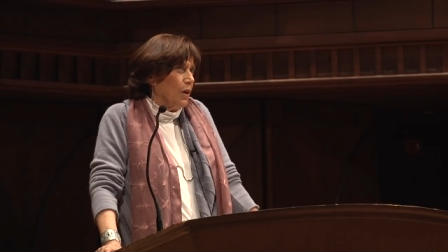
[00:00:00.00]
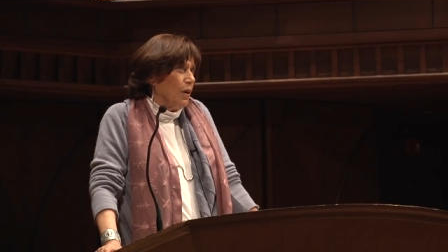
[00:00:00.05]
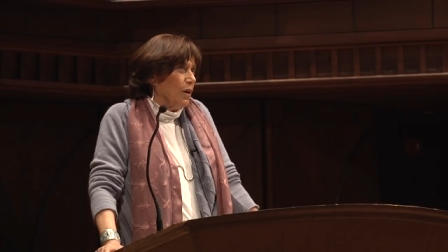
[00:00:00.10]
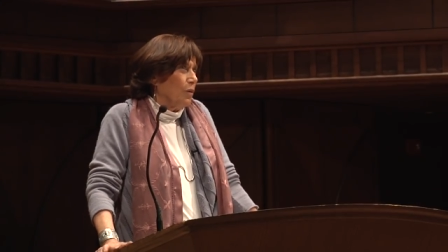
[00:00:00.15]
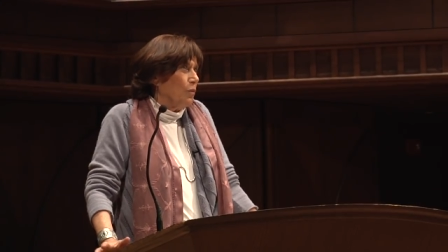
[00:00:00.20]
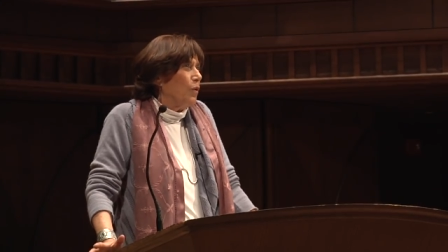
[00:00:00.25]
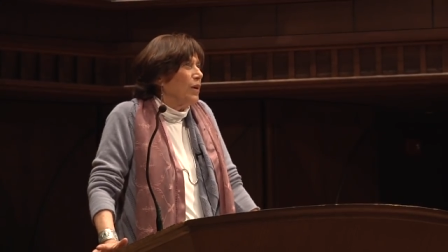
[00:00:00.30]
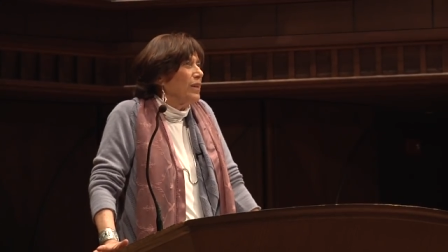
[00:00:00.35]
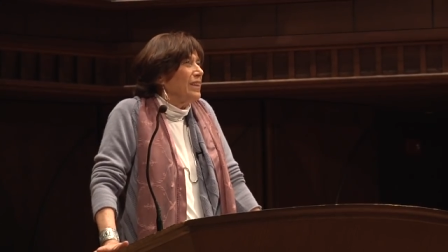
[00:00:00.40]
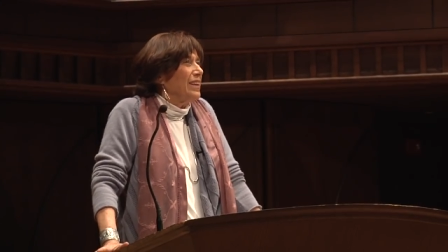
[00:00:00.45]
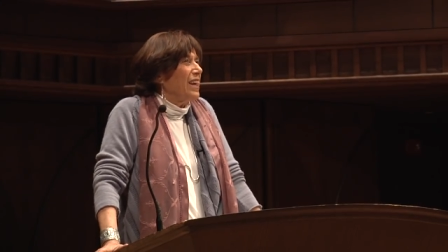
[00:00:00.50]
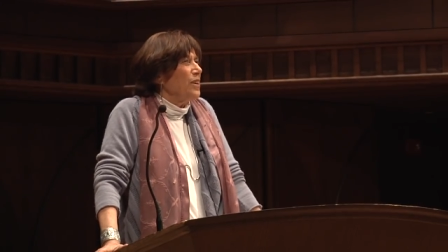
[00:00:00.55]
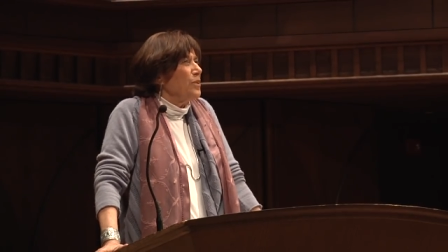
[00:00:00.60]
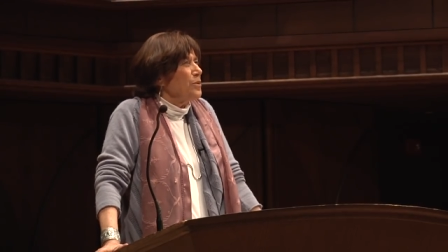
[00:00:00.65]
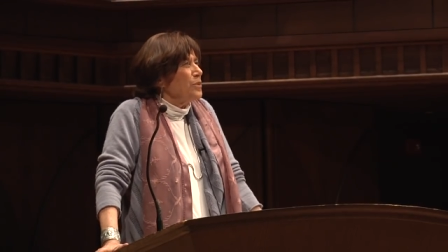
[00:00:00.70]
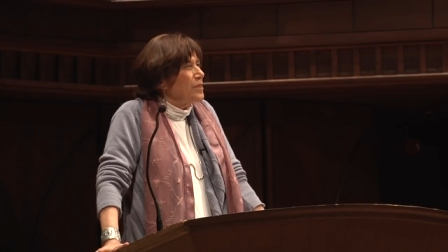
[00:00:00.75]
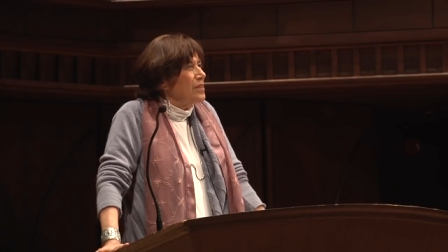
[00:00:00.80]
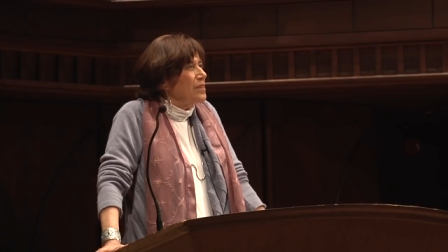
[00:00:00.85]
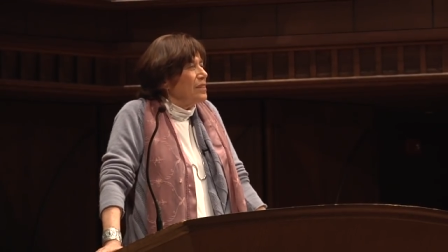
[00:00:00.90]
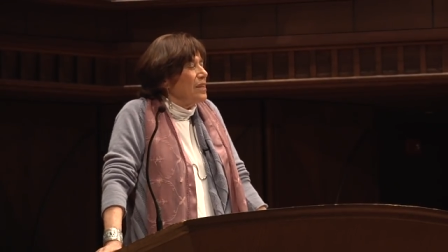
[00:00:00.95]
What can
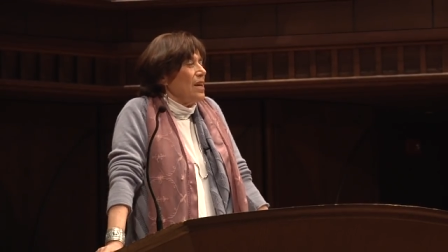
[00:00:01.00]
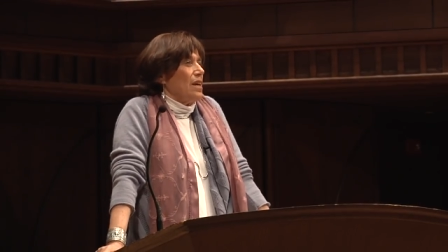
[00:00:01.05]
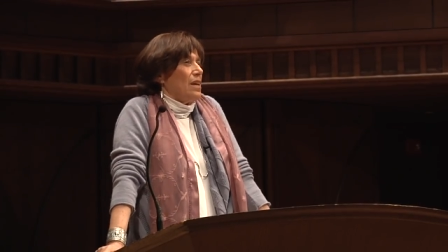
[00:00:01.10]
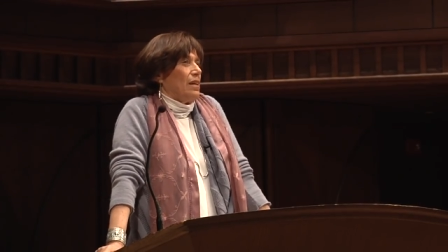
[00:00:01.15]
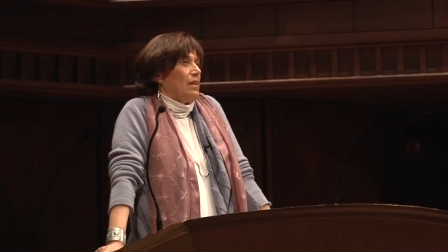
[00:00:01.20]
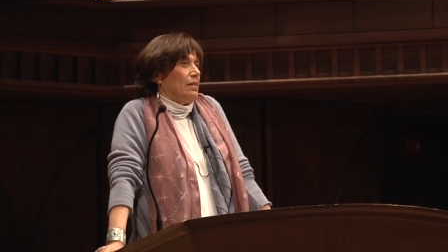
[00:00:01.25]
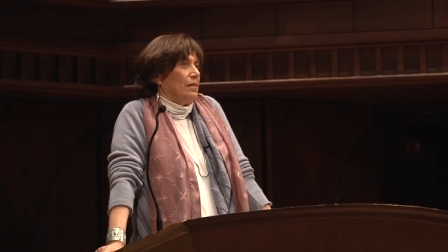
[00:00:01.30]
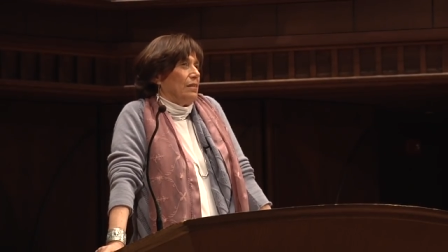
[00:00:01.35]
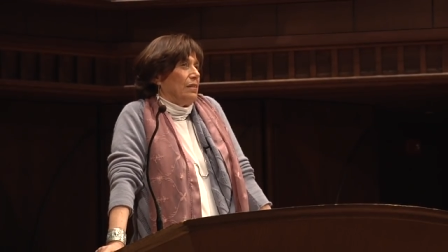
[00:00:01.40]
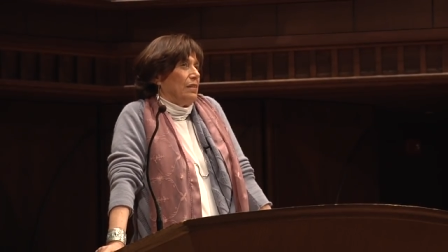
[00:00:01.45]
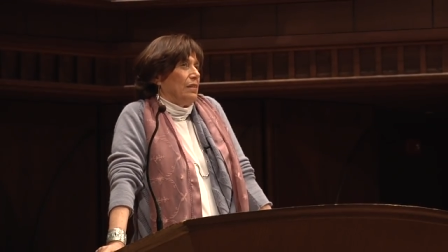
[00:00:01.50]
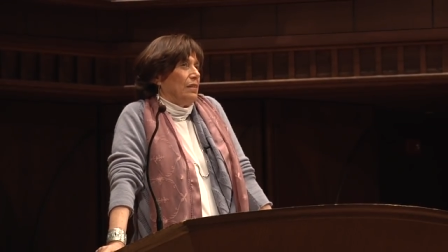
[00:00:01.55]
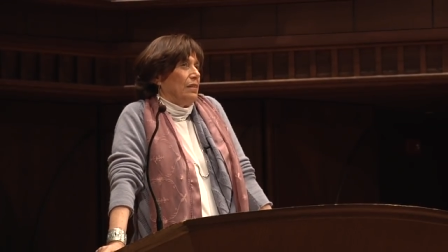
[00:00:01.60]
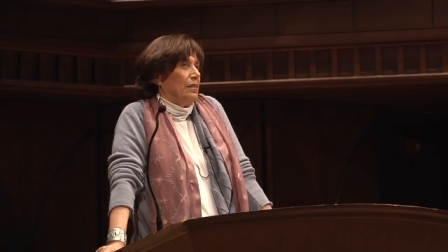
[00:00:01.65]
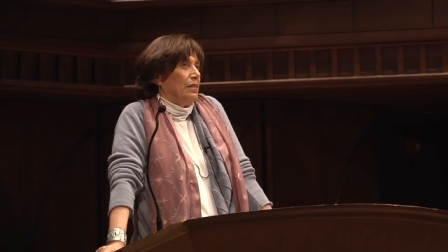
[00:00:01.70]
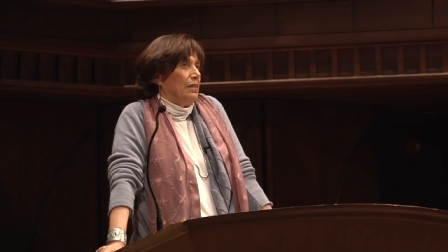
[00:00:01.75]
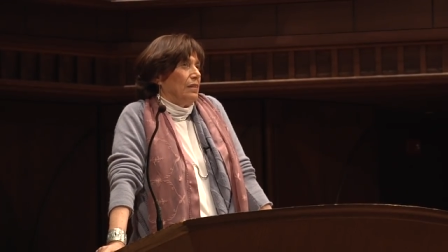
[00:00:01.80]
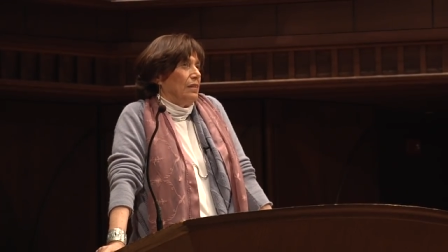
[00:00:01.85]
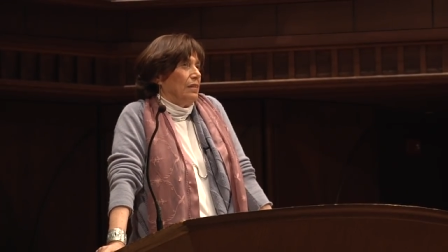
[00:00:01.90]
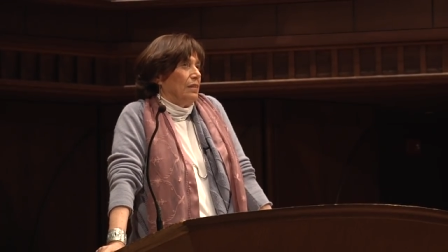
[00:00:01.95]
you say
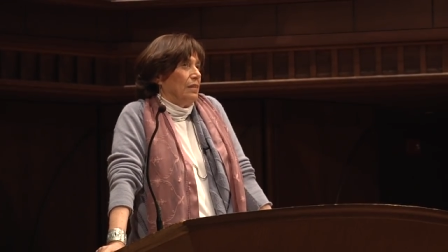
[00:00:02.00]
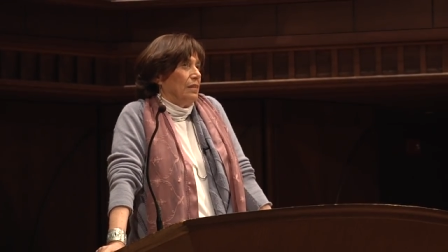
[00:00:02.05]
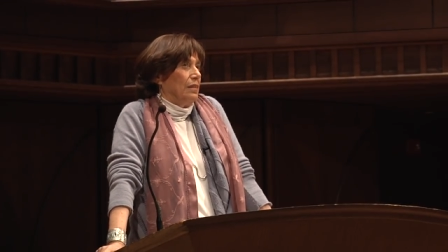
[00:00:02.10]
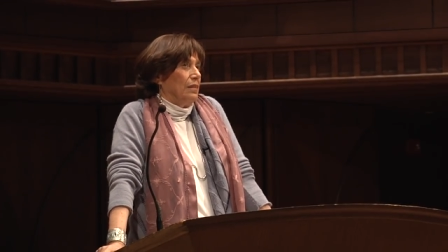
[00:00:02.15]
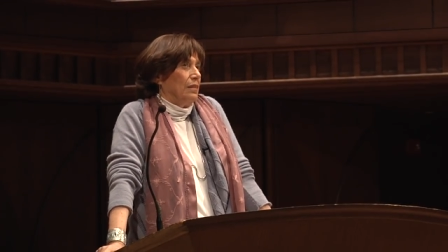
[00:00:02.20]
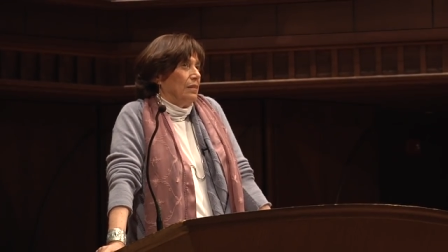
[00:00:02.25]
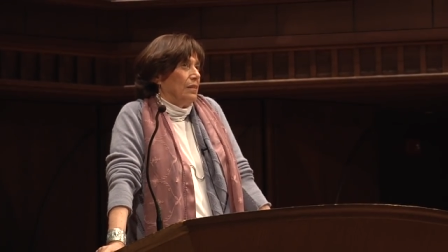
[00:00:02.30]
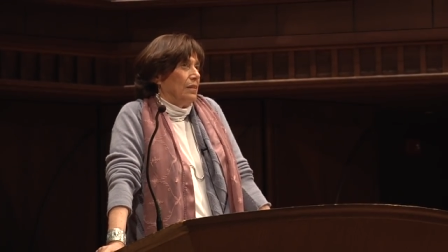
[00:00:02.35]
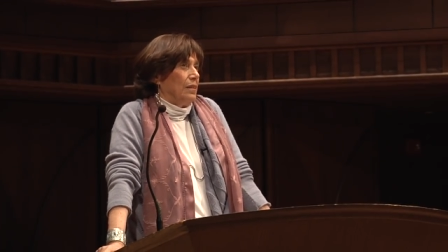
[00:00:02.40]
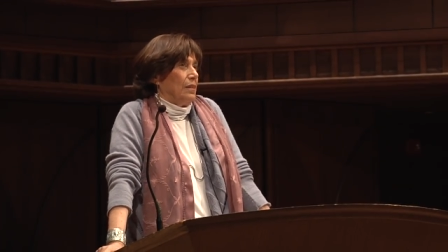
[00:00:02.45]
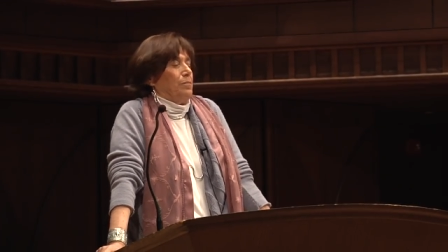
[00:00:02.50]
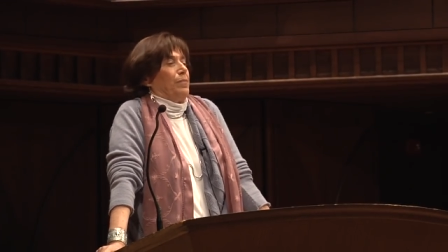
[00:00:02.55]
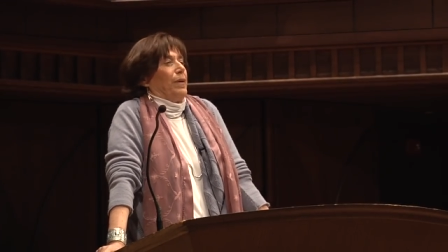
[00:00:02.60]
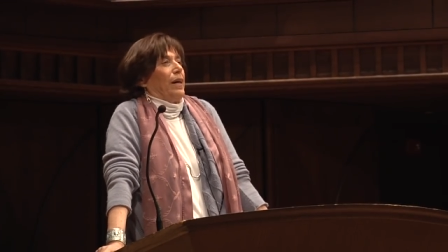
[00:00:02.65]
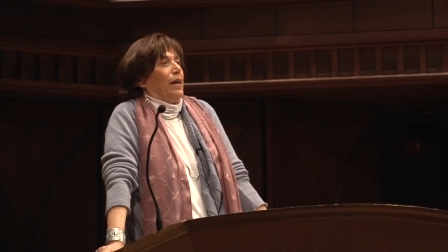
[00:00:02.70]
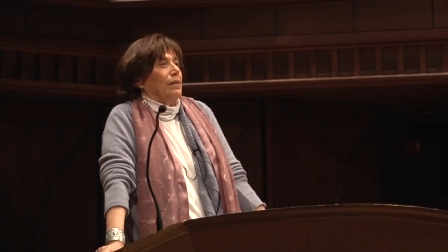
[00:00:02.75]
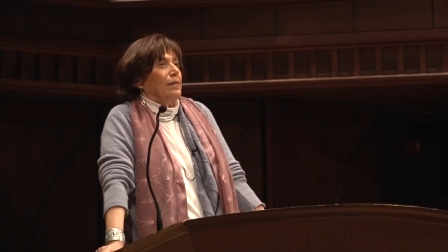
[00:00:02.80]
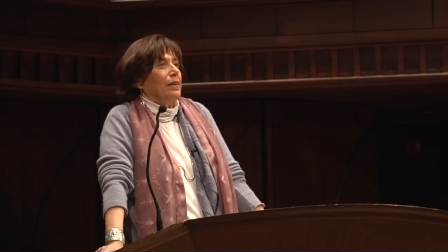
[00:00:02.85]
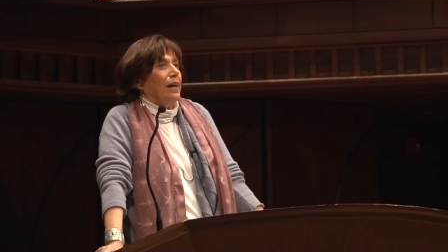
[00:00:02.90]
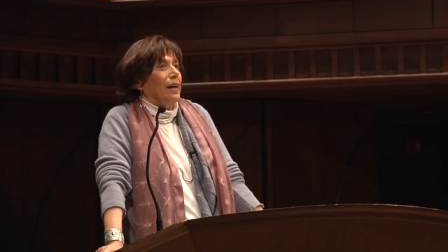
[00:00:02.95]

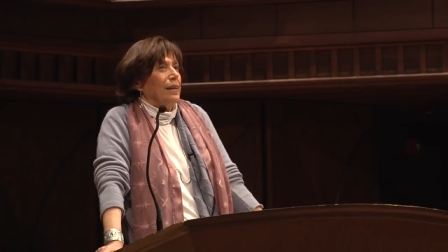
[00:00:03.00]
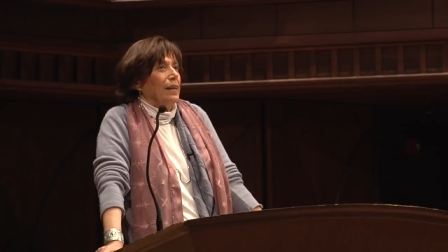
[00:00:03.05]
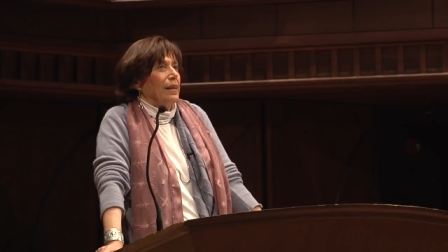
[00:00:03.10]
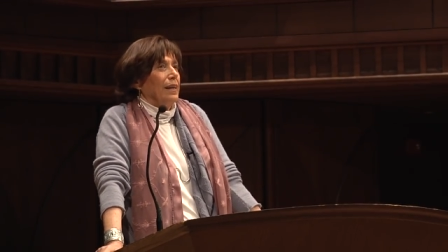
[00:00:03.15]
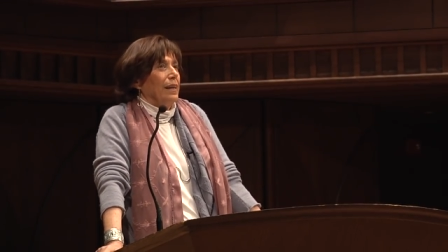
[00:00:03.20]
about 9-11?